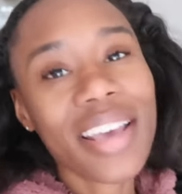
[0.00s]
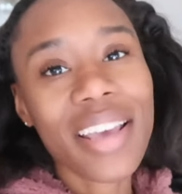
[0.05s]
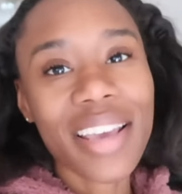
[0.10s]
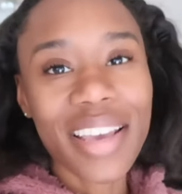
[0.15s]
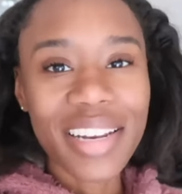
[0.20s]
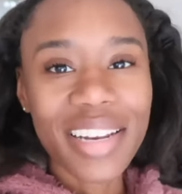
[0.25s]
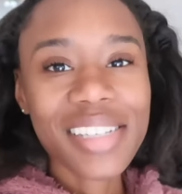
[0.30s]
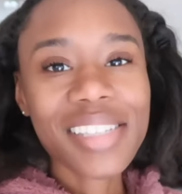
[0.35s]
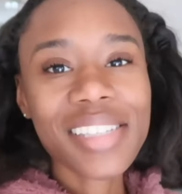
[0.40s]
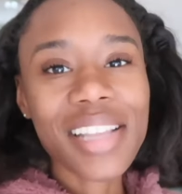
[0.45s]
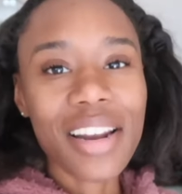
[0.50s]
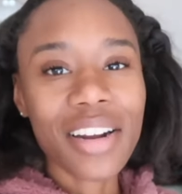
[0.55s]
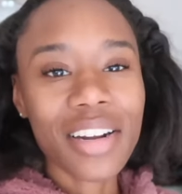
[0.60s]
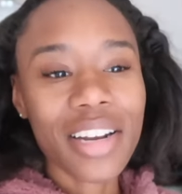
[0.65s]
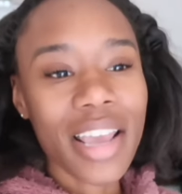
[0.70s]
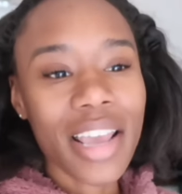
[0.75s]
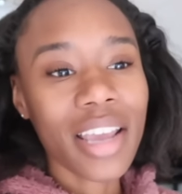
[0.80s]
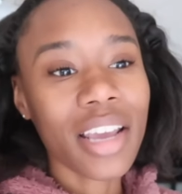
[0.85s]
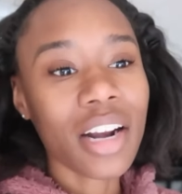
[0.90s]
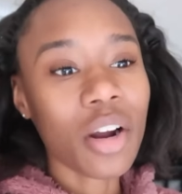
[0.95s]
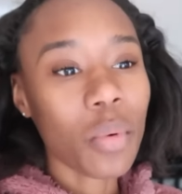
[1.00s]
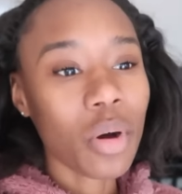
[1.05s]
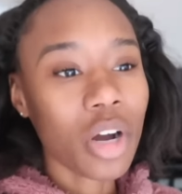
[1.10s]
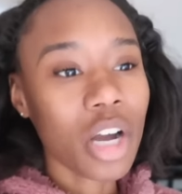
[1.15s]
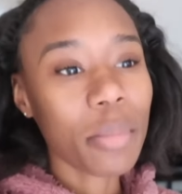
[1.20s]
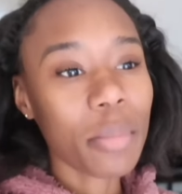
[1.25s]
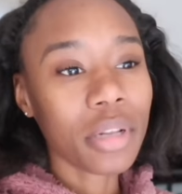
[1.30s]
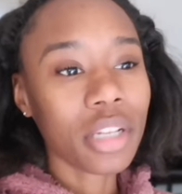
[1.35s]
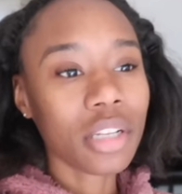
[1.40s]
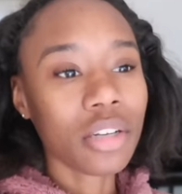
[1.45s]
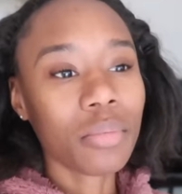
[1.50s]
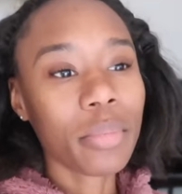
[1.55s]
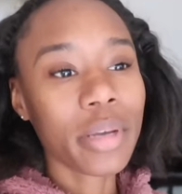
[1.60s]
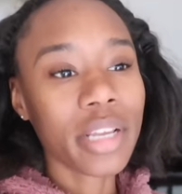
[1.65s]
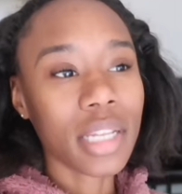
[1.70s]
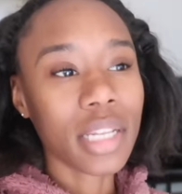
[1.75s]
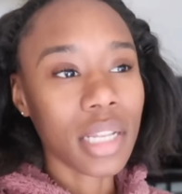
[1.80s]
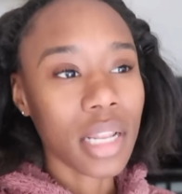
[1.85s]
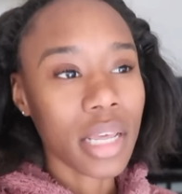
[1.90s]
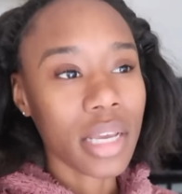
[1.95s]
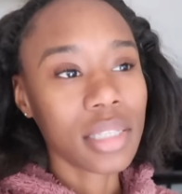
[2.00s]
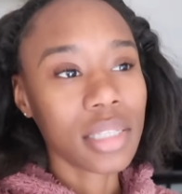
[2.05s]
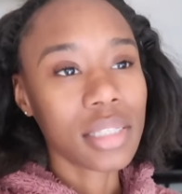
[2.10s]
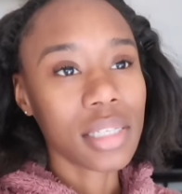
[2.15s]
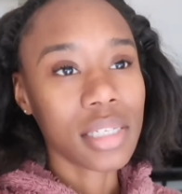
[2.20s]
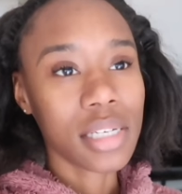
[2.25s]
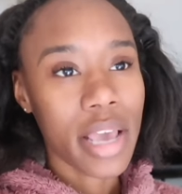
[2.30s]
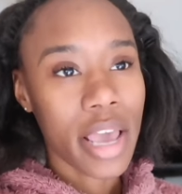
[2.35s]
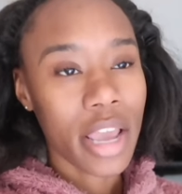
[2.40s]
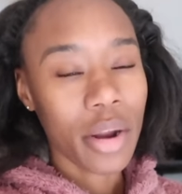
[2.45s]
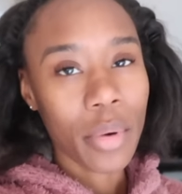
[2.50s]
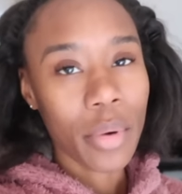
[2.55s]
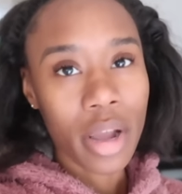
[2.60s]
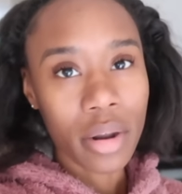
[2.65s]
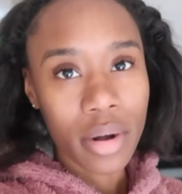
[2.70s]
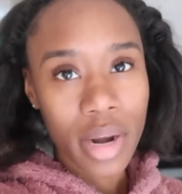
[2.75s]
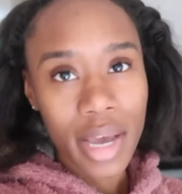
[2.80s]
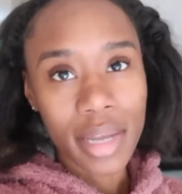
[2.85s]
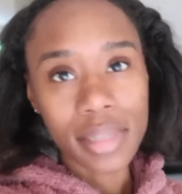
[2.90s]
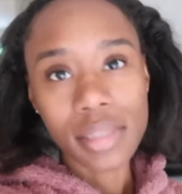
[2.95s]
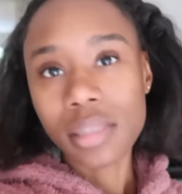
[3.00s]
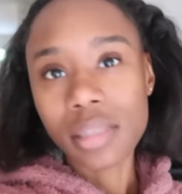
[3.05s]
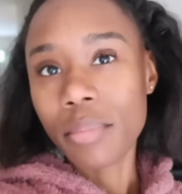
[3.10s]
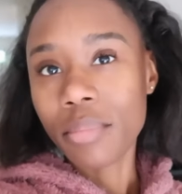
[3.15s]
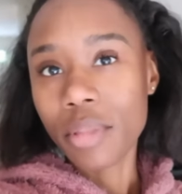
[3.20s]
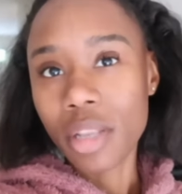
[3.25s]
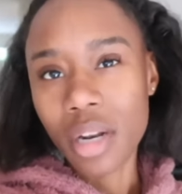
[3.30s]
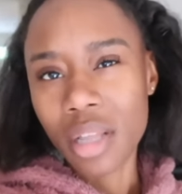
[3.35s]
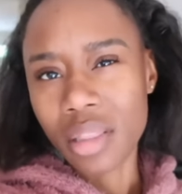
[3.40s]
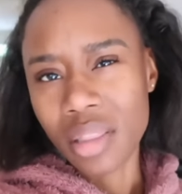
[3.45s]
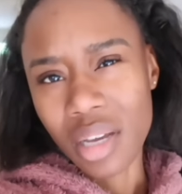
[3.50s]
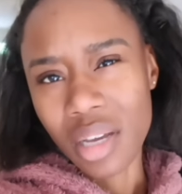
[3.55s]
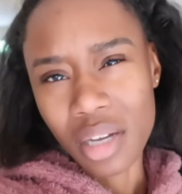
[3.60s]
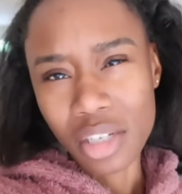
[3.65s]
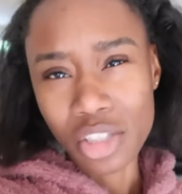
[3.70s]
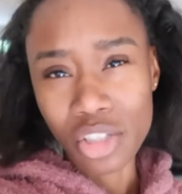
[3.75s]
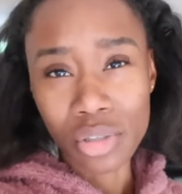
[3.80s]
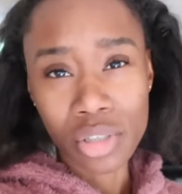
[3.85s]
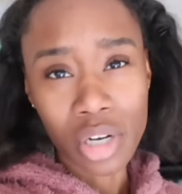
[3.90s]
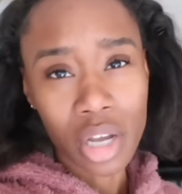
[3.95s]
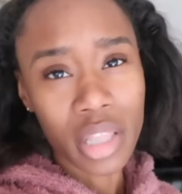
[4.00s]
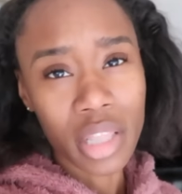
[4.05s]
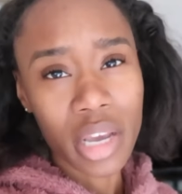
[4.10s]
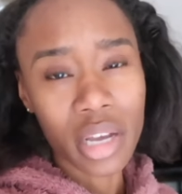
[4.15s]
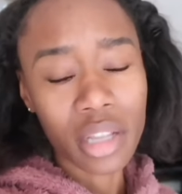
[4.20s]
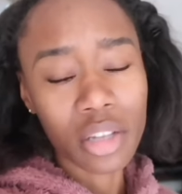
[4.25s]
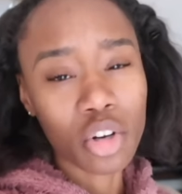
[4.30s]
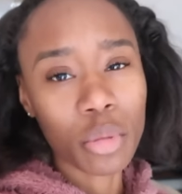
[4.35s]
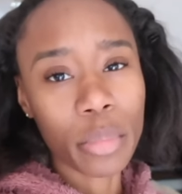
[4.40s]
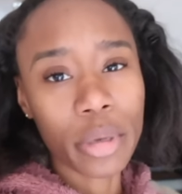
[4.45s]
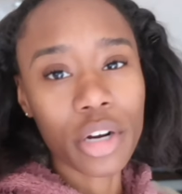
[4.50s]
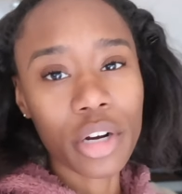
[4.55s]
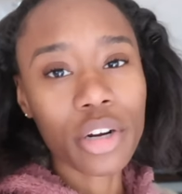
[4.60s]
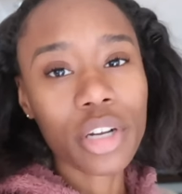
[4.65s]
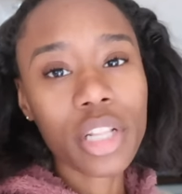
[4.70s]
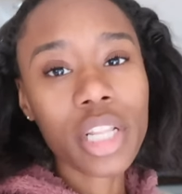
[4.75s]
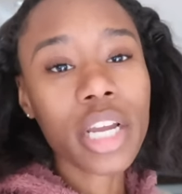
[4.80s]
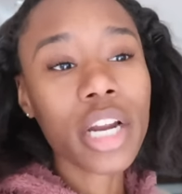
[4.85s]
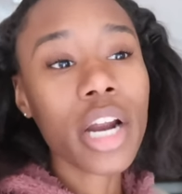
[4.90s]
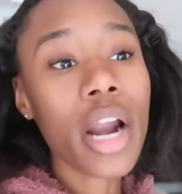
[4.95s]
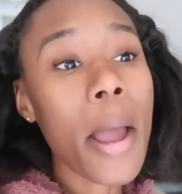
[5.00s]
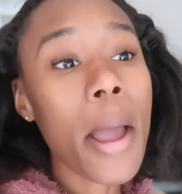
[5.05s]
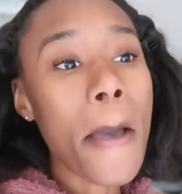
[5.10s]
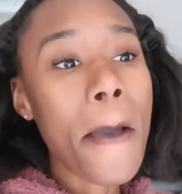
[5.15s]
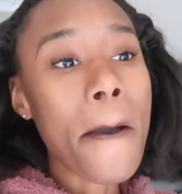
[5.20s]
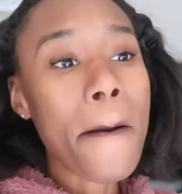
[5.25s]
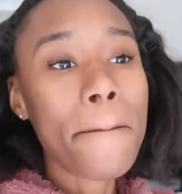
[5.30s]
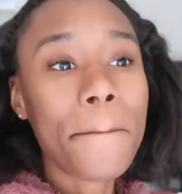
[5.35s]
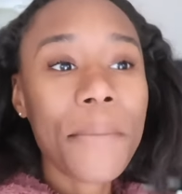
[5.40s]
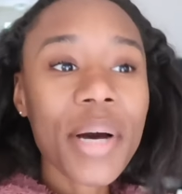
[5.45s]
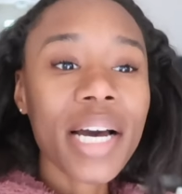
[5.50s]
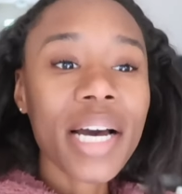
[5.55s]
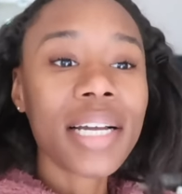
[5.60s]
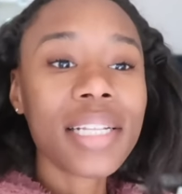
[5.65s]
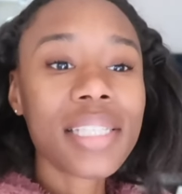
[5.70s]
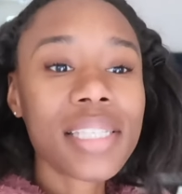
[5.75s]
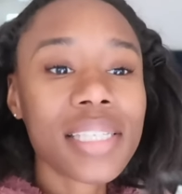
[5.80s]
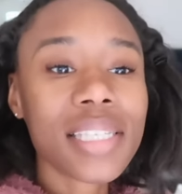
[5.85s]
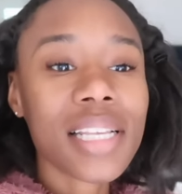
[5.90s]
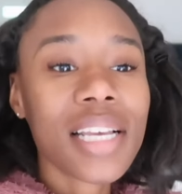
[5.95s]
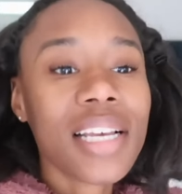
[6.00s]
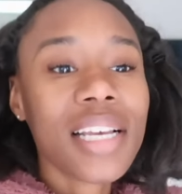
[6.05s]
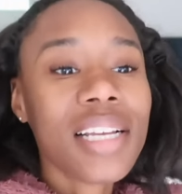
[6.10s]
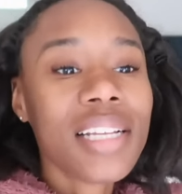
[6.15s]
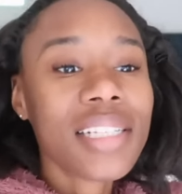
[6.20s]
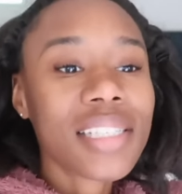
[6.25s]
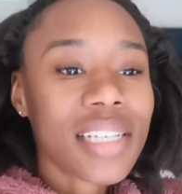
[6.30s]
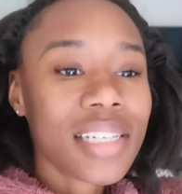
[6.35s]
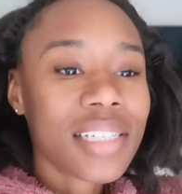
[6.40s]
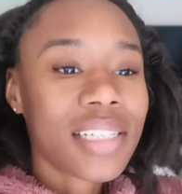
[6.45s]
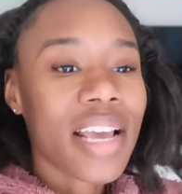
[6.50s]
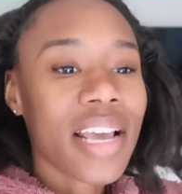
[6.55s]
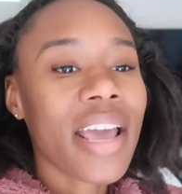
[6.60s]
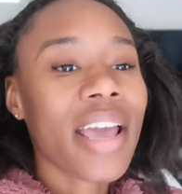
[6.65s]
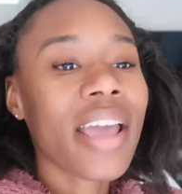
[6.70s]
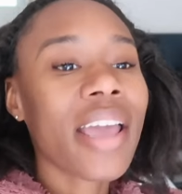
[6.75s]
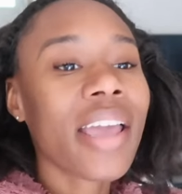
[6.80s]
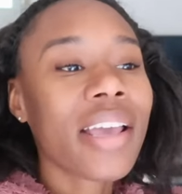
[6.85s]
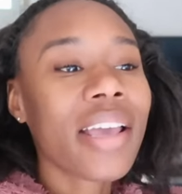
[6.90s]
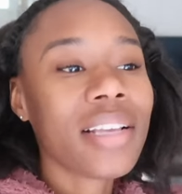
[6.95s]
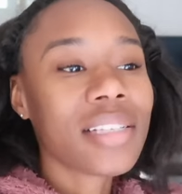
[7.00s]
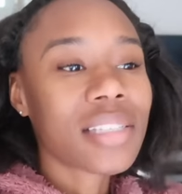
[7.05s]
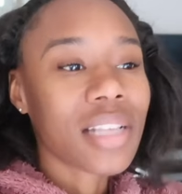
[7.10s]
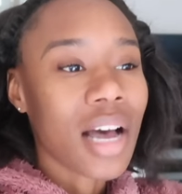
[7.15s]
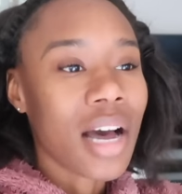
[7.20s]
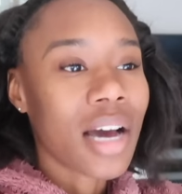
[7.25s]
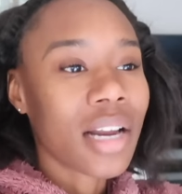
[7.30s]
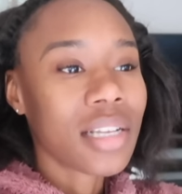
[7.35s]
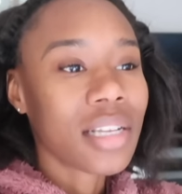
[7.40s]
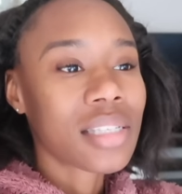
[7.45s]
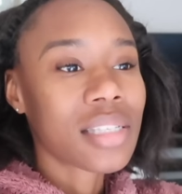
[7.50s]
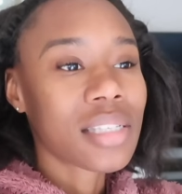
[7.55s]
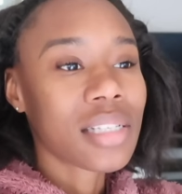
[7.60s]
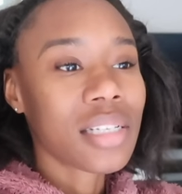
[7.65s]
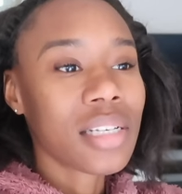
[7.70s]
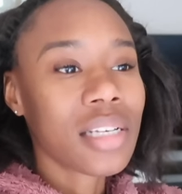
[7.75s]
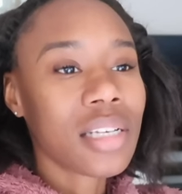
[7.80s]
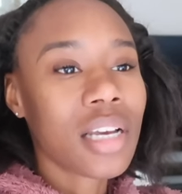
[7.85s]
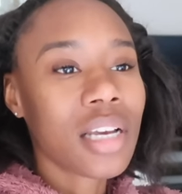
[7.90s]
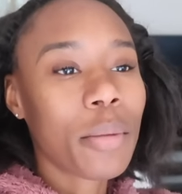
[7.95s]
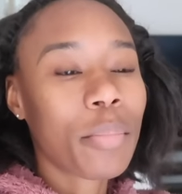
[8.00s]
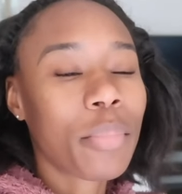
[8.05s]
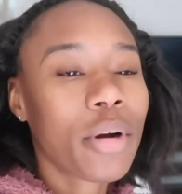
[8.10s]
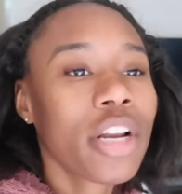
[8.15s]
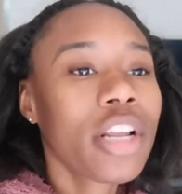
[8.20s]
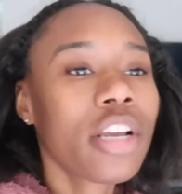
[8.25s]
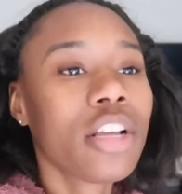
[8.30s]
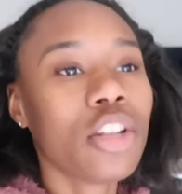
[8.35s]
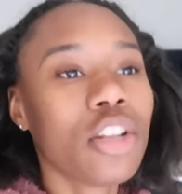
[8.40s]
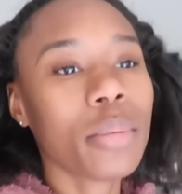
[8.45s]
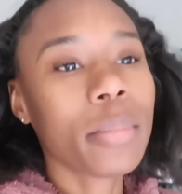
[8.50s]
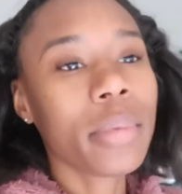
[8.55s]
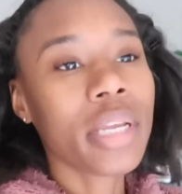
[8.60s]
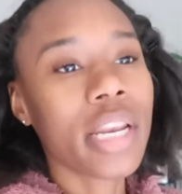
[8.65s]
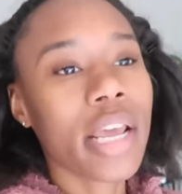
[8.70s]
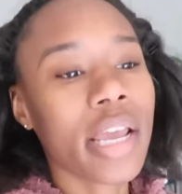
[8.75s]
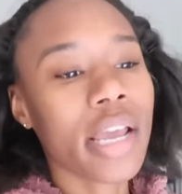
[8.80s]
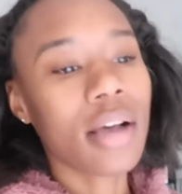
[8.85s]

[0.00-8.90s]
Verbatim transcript: It is Saturday and I woke up a little bit late today, around nine something. I think I showed y'all that a little bit earlier. But today is honestly a pretty gloomy day